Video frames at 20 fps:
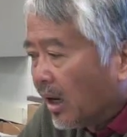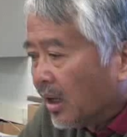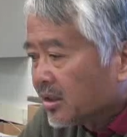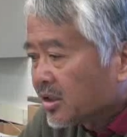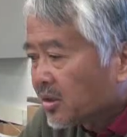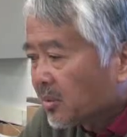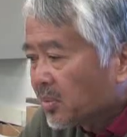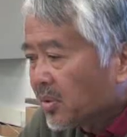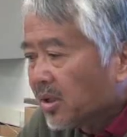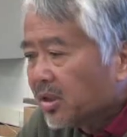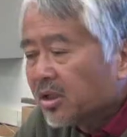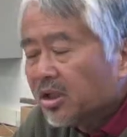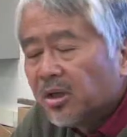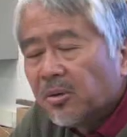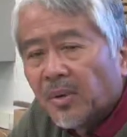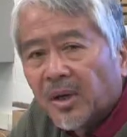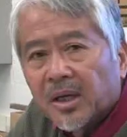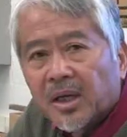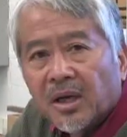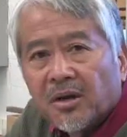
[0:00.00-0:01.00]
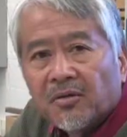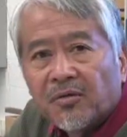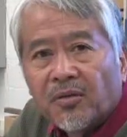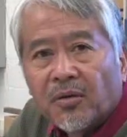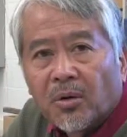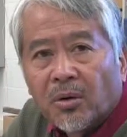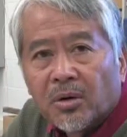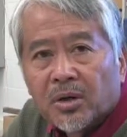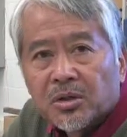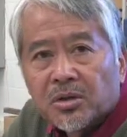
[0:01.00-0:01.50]
Subterranean termite can
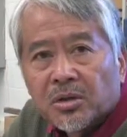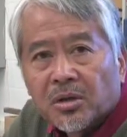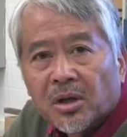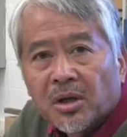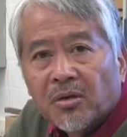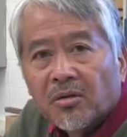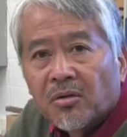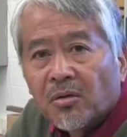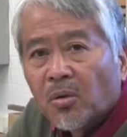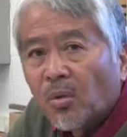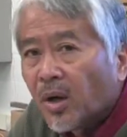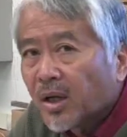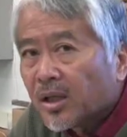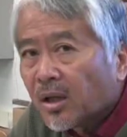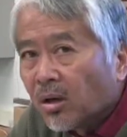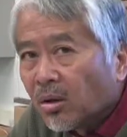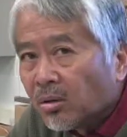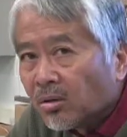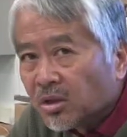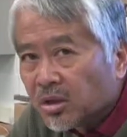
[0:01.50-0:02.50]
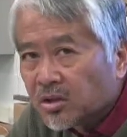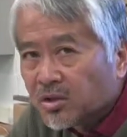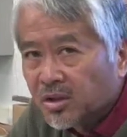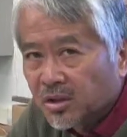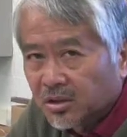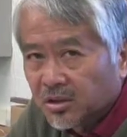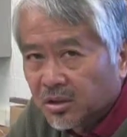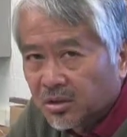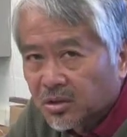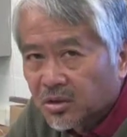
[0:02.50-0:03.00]
forage in quite a long
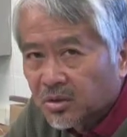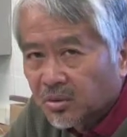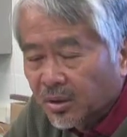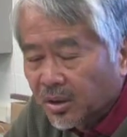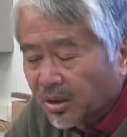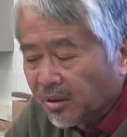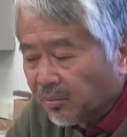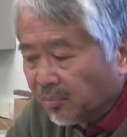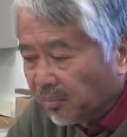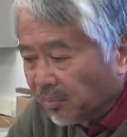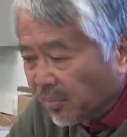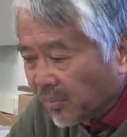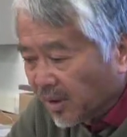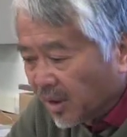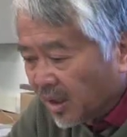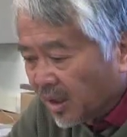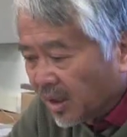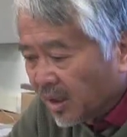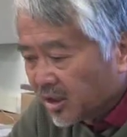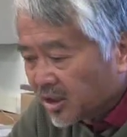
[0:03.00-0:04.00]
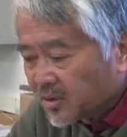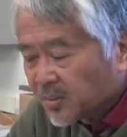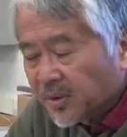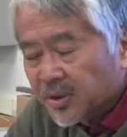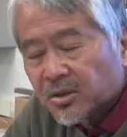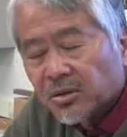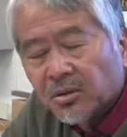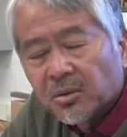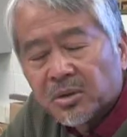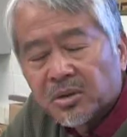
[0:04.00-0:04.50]
distance in soil, and
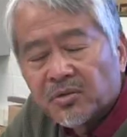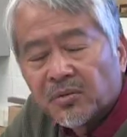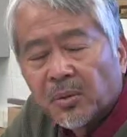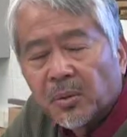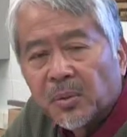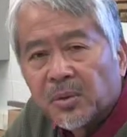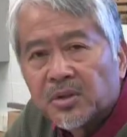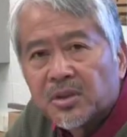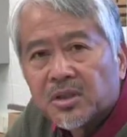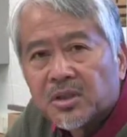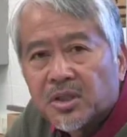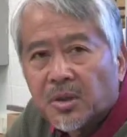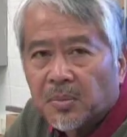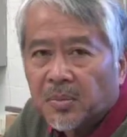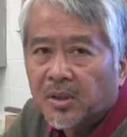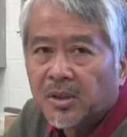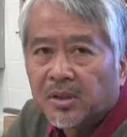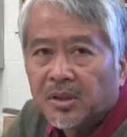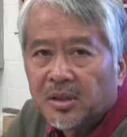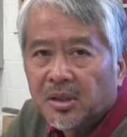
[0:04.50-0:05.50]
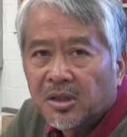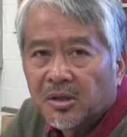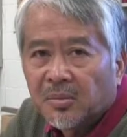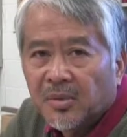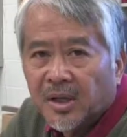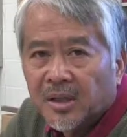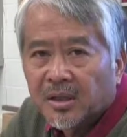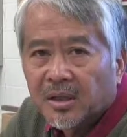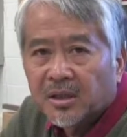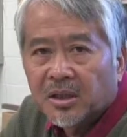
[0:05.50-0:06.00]
especially for most of the subterranean
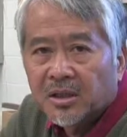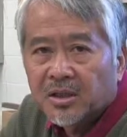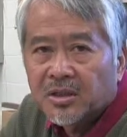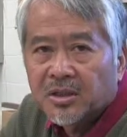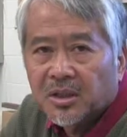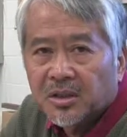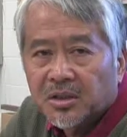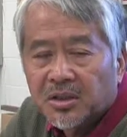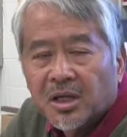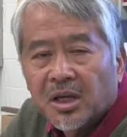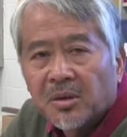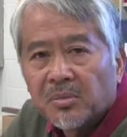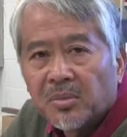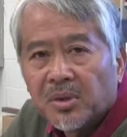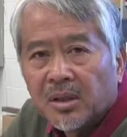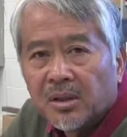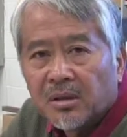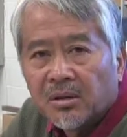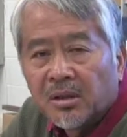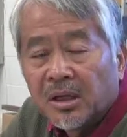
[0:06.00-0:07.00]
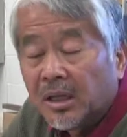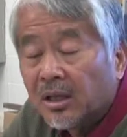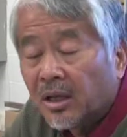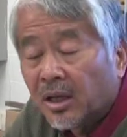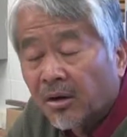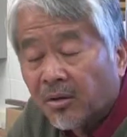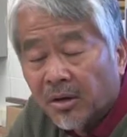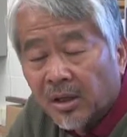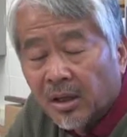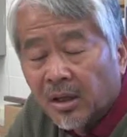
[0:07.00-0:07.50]
termite, the distance can be
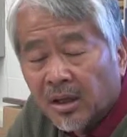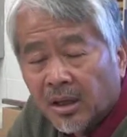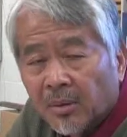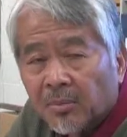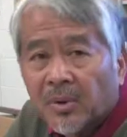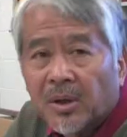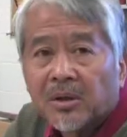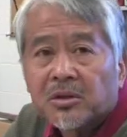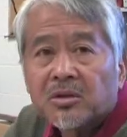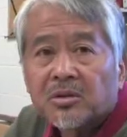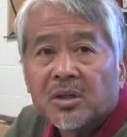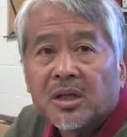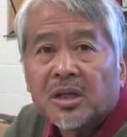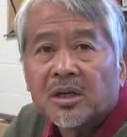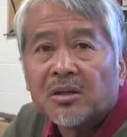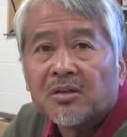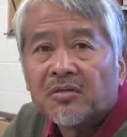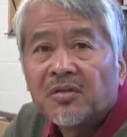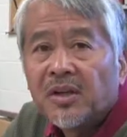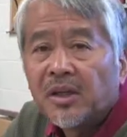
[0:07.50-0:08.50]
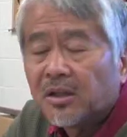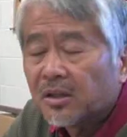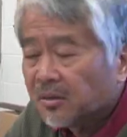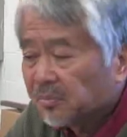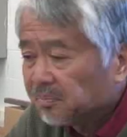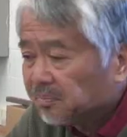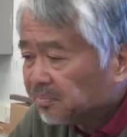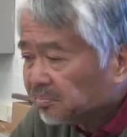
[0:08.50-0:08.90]
linearly about 300 feet.